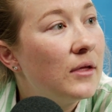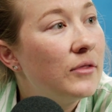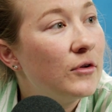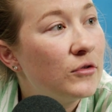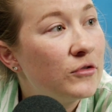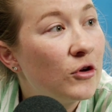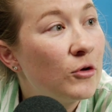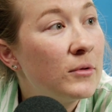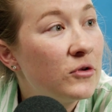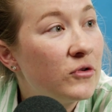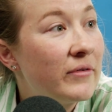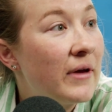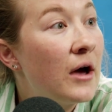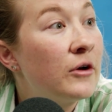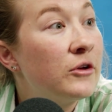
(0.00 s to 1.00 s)
there's so much
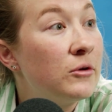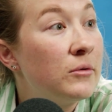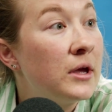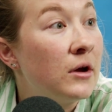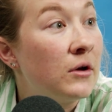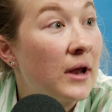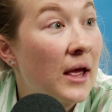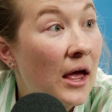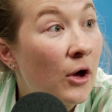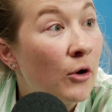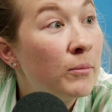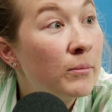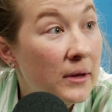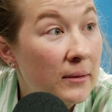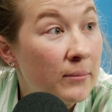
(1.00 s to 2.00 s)
value here to
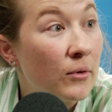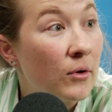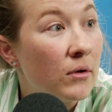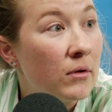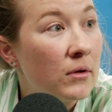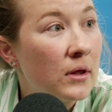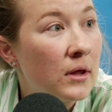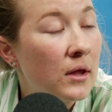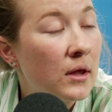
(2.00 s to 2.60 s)
help people.